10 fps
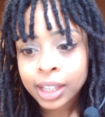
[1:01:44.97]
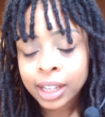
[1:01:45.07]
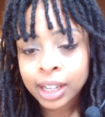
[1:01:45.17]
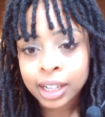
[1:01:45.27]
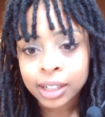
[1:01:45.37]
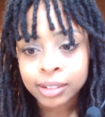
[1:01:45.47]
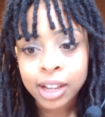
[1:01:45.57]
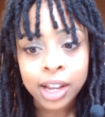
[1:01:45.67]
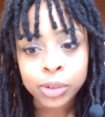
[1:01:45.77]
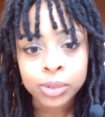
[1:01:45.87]
Now
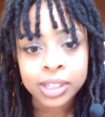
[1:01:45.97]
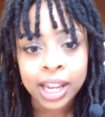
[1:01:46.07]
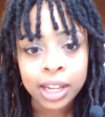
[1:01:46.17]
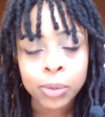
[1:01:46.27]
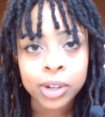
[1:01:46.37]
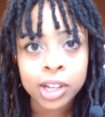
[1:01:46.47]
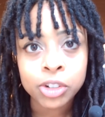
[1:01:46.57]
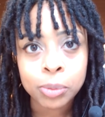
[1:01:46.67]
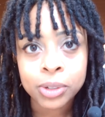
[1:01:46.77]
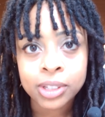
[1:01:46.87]
I don't take
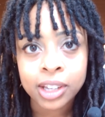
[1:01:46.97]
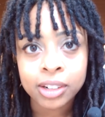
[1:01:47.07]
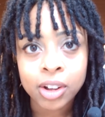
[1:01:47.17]
100%